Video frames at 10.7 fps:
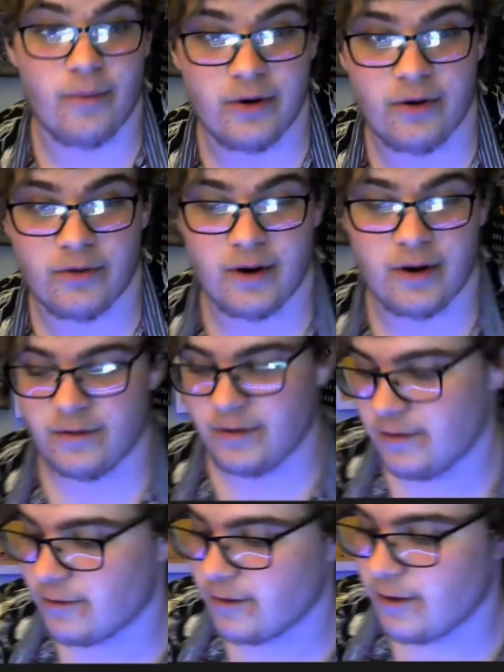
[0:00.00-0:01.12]
on the greatest.
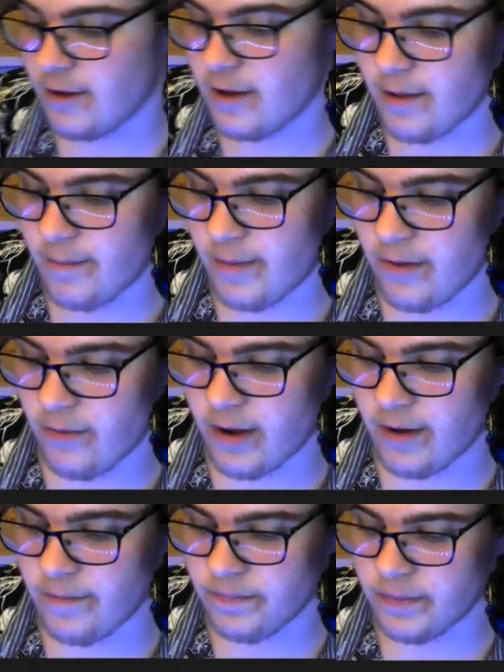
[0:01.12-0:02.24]
By the way,
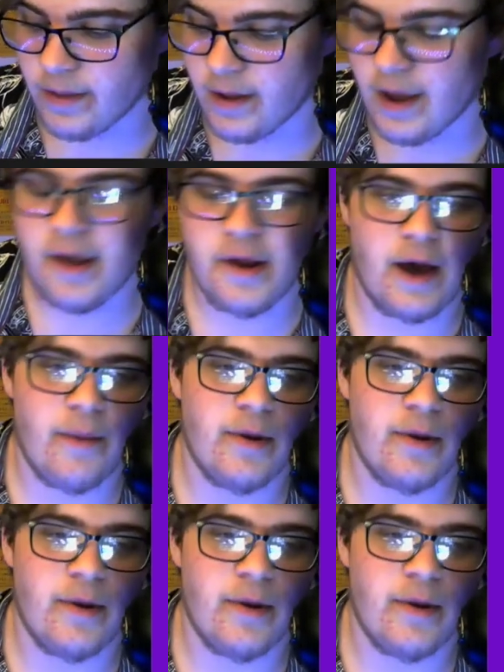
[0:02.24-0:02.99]
hell yes. And I'm gonna